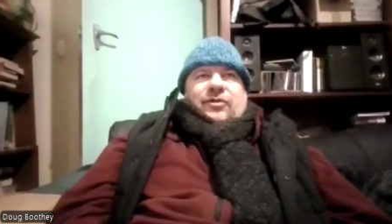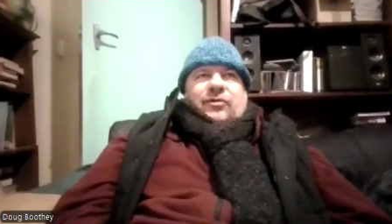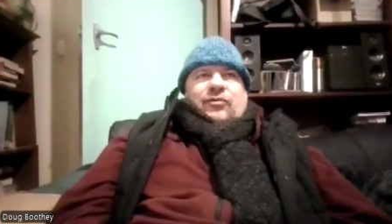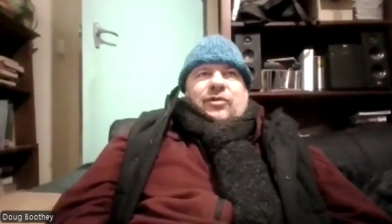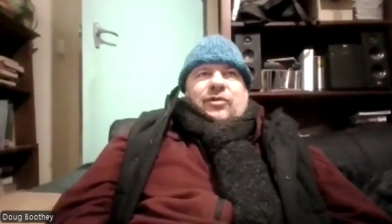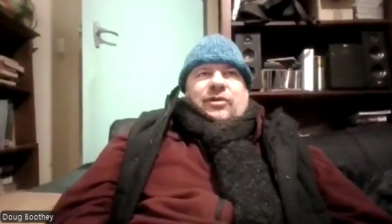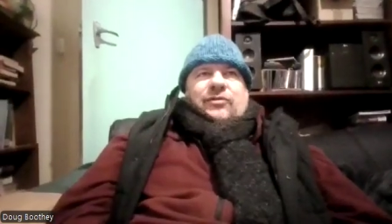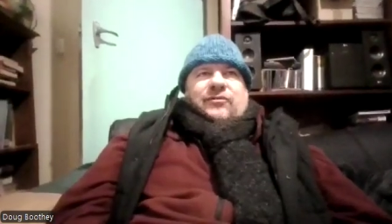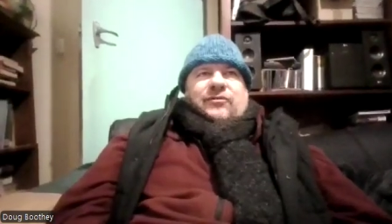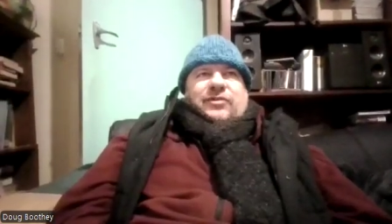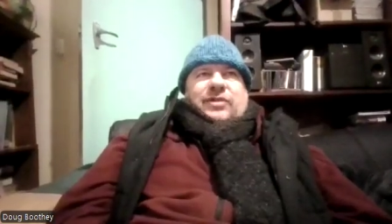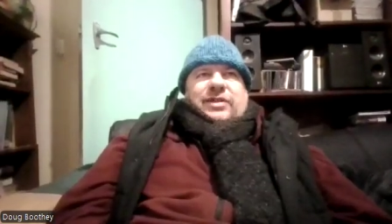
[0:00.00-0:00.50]

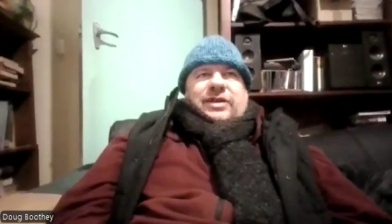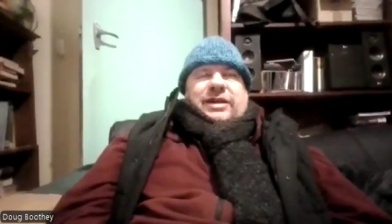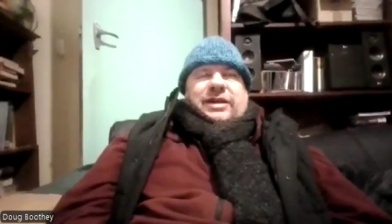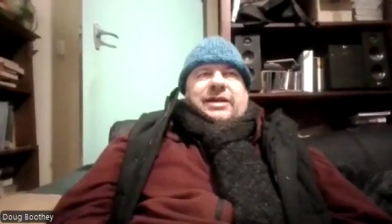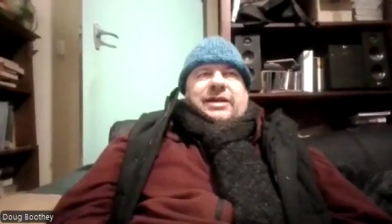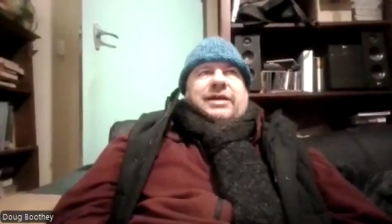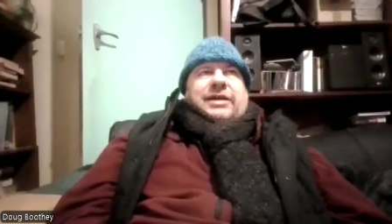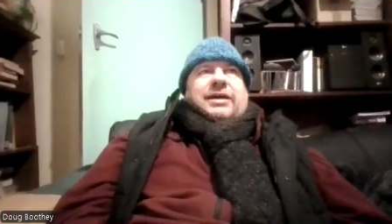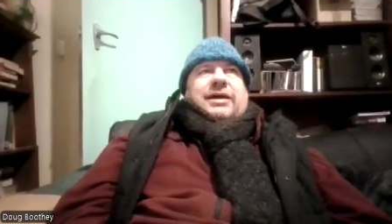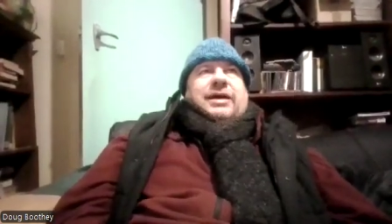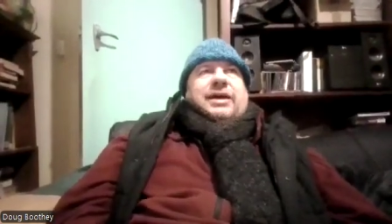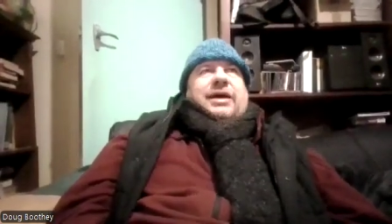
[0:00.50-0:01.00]

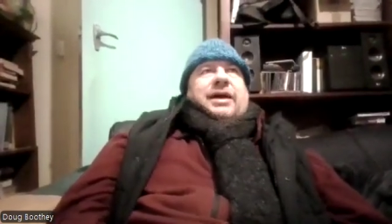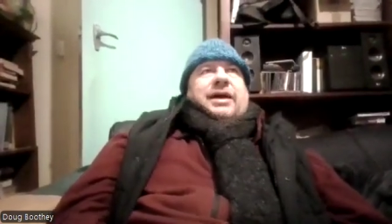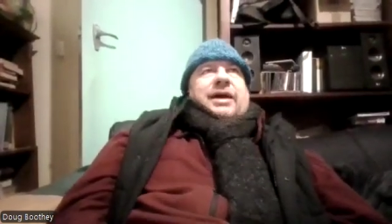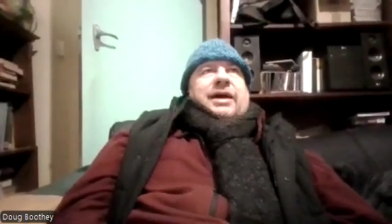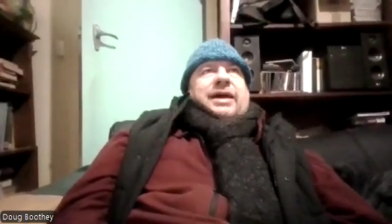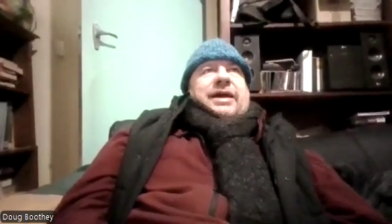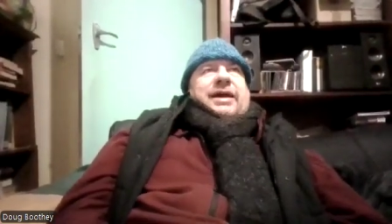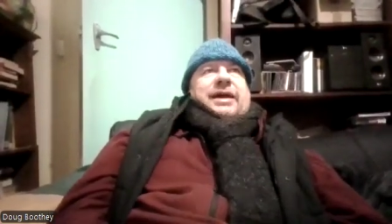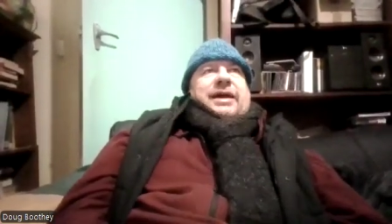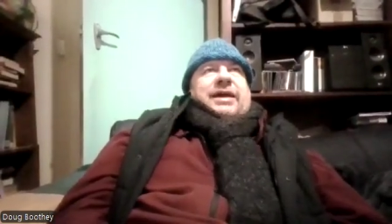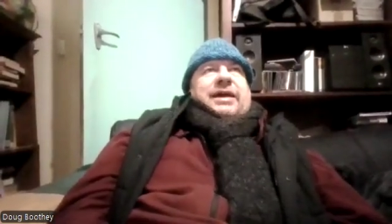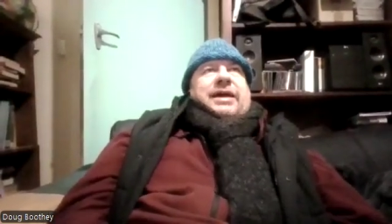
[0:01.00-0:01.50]
roughly
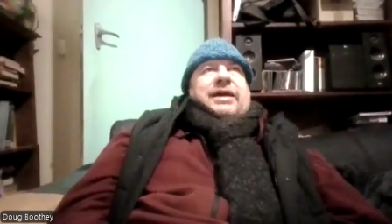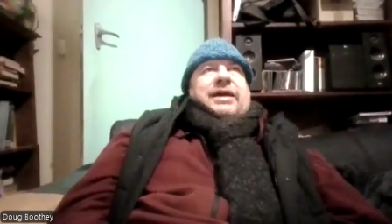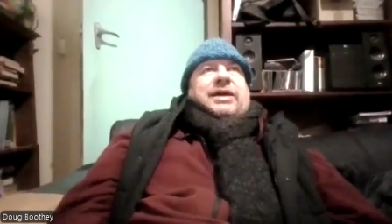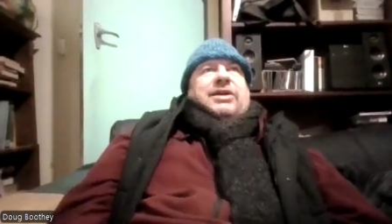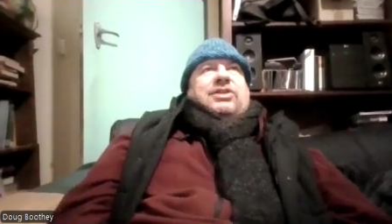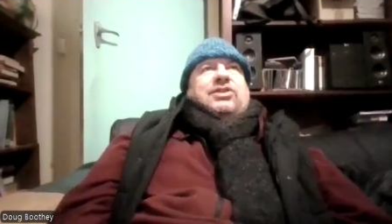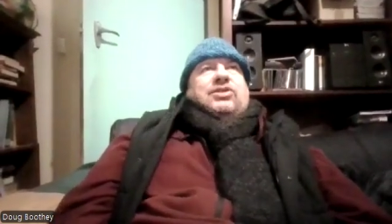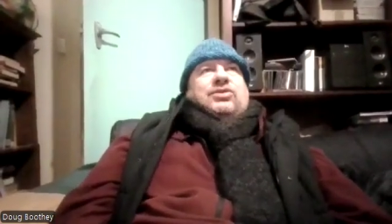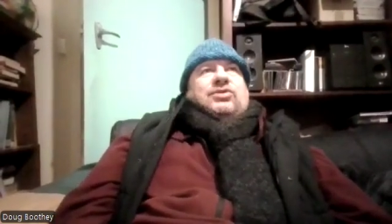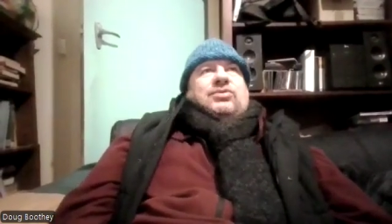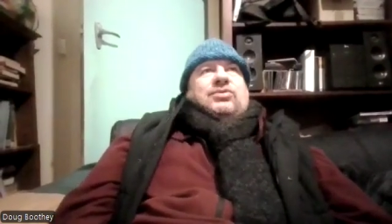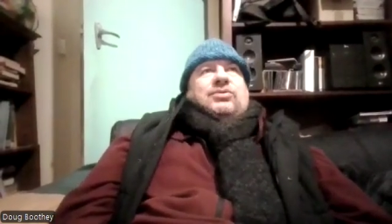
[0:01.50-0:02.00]

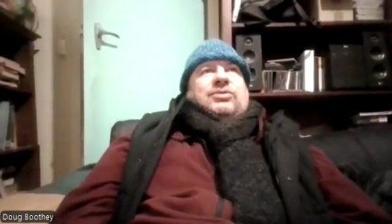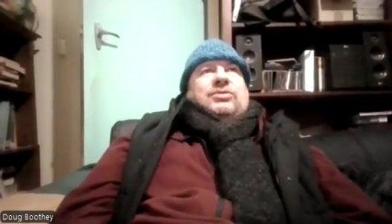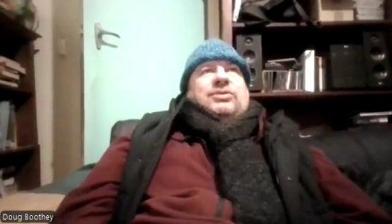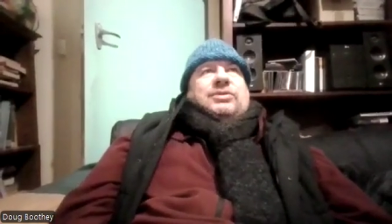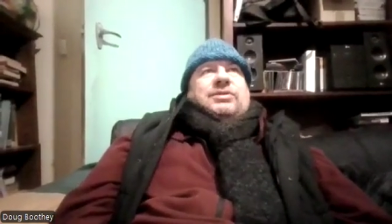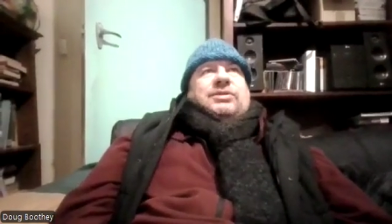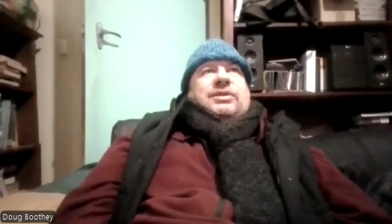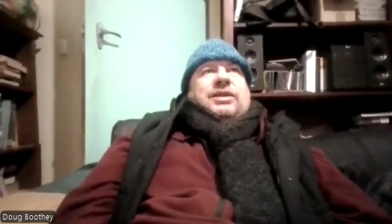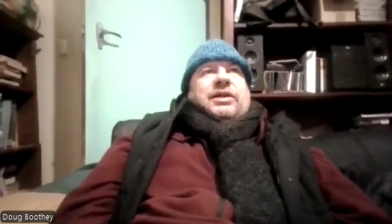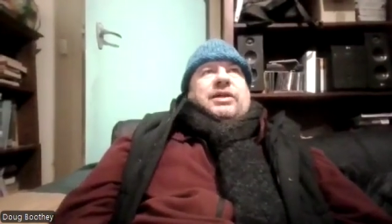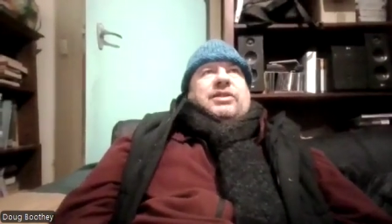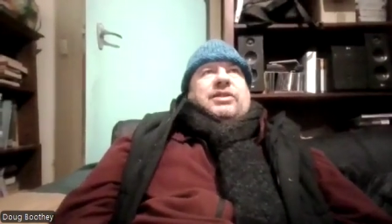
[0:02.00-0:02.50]

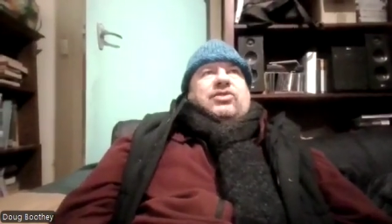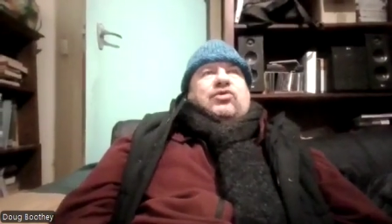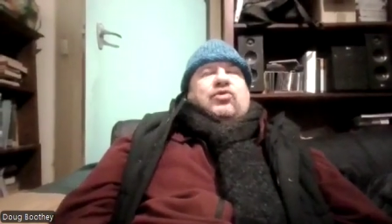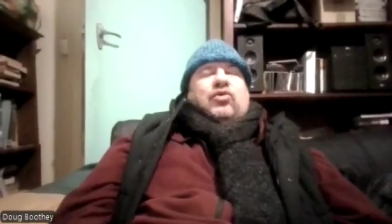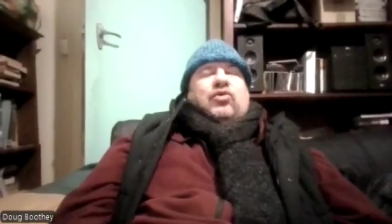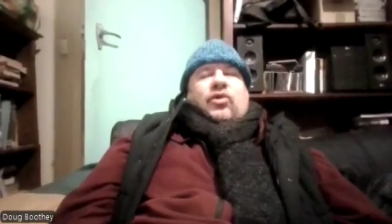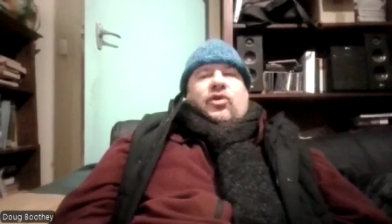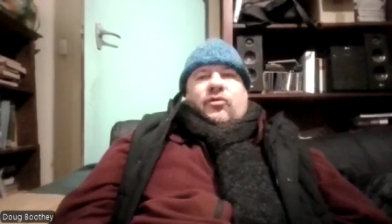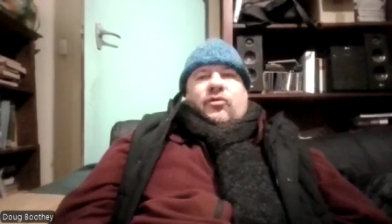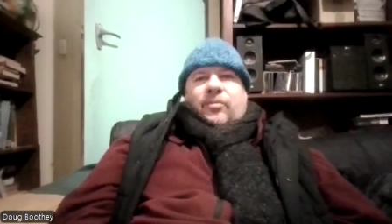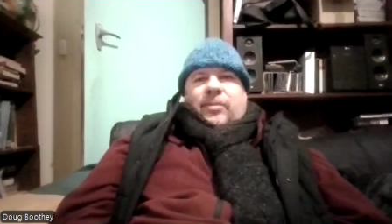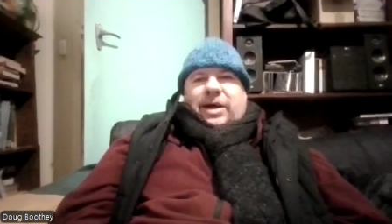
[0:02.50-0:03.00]
another
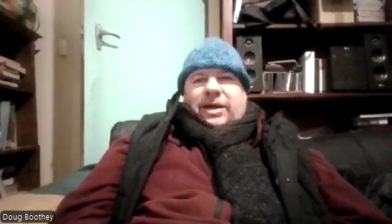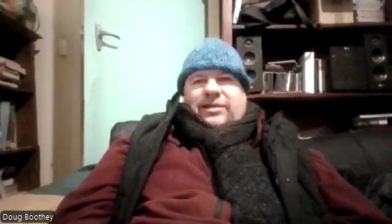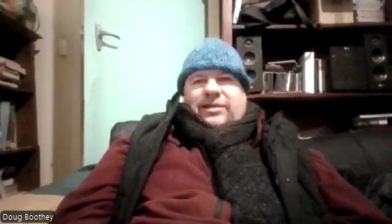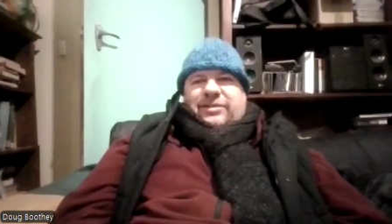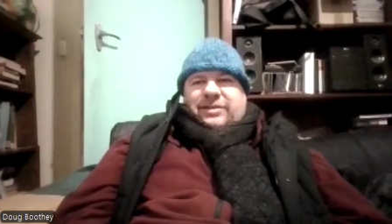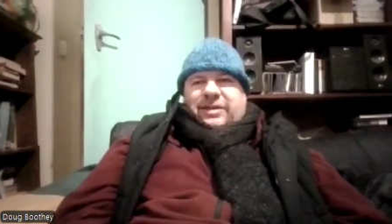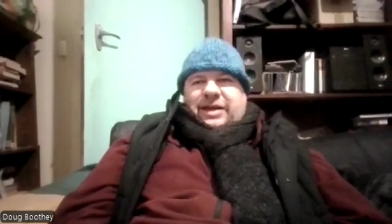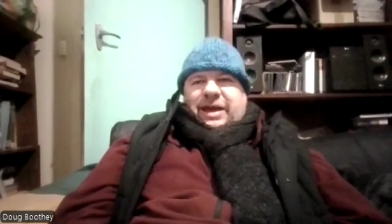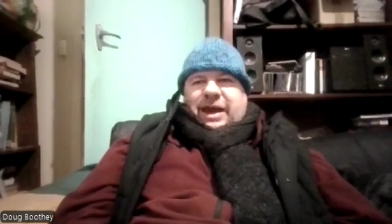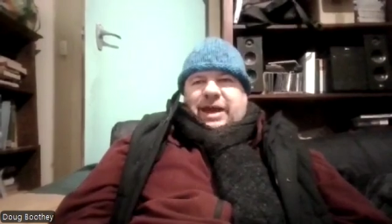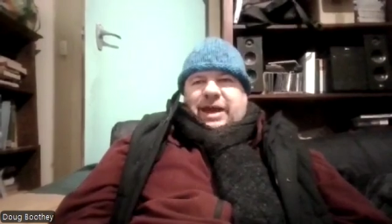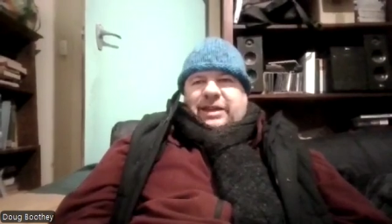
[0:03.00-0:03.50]
12
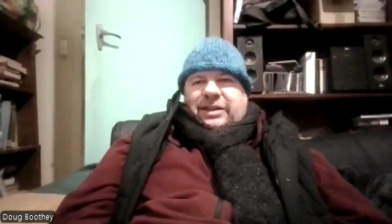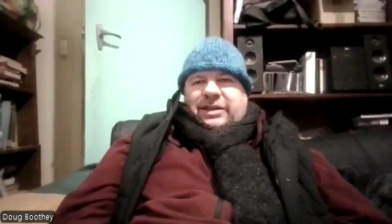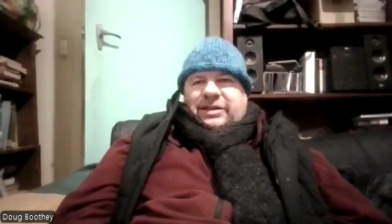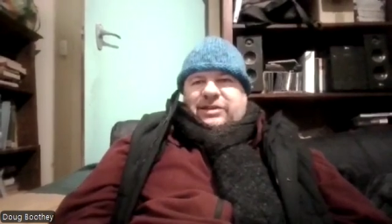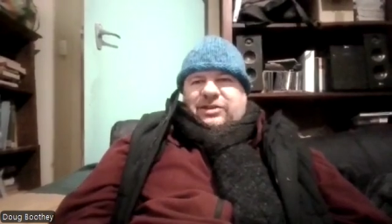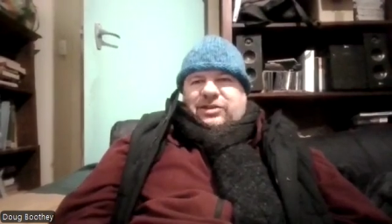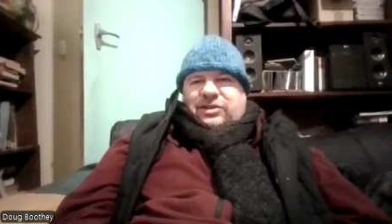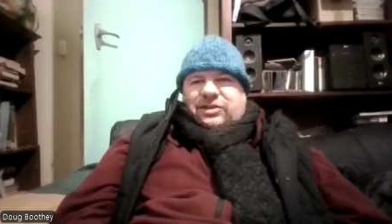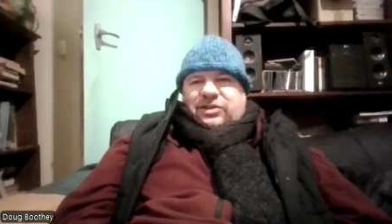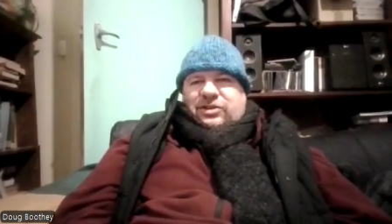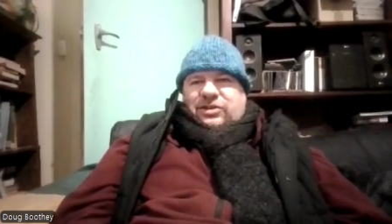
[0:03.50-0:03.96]
months added